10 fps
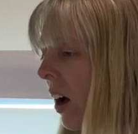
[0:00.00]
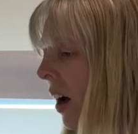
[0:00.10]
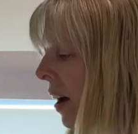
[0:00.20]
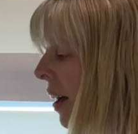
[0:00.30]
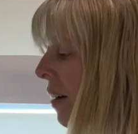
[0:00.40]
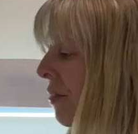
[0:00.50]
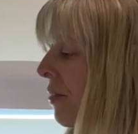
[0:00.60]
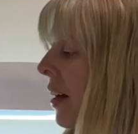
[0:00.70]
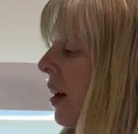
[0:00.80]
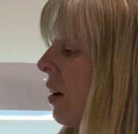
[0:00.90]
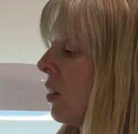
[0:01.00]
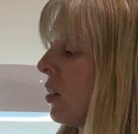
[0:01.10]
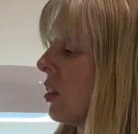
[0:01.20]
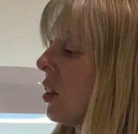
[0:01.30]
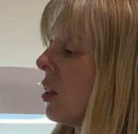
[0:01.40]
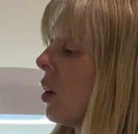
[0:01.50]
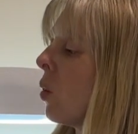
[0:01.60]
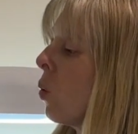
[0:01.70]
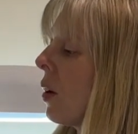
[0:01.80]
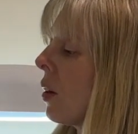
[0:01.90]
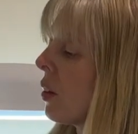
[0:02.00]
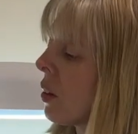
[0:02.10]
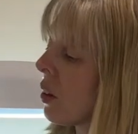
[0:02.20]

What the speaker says: I have found with